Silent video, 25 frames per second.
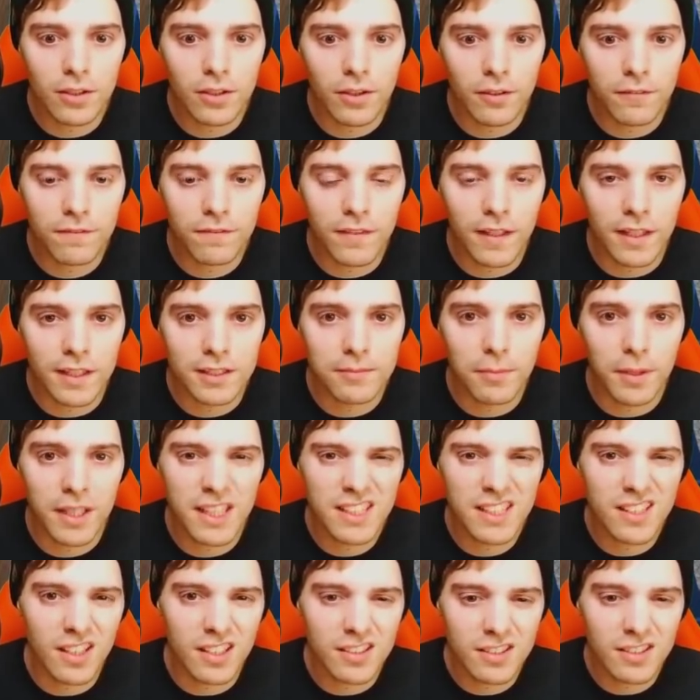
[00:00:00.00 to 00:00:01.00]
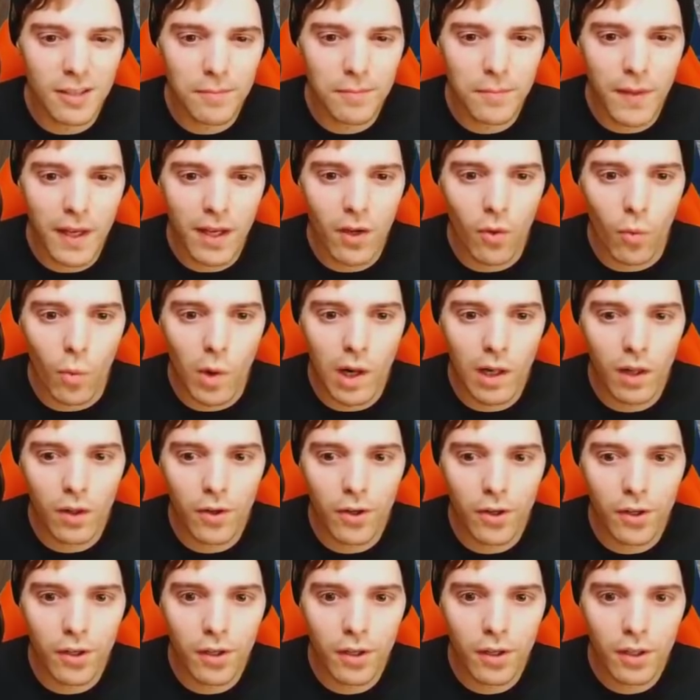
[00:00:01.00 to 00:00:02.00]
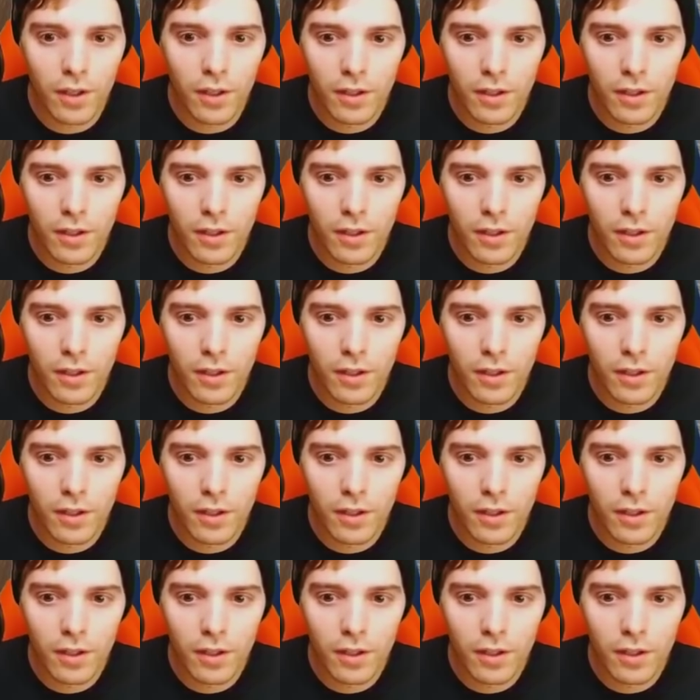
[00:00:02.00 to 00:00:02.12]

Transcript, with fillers: our fellas, but he's gonna top deck a Welder.